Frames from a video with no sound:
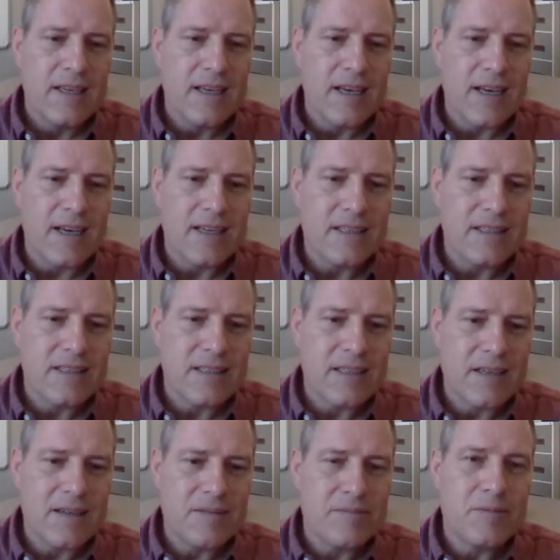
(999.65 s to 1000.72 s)
And
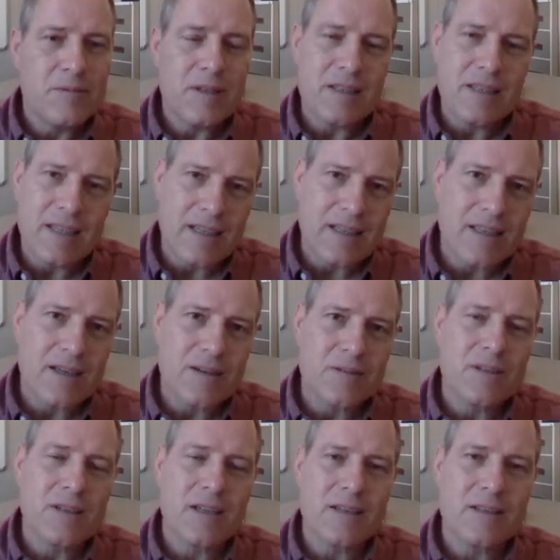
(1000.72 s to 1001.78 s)
with that, I
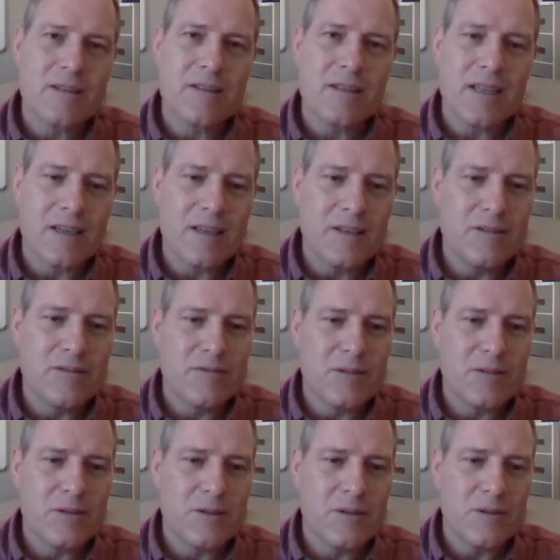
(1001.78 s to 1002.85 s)
would like to thank you
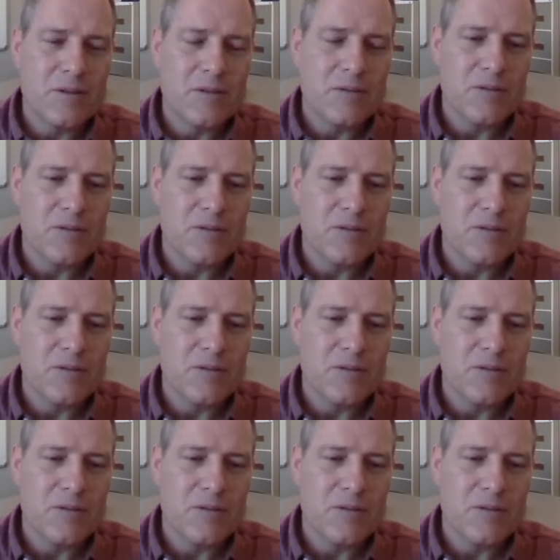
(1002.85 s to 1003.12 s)
for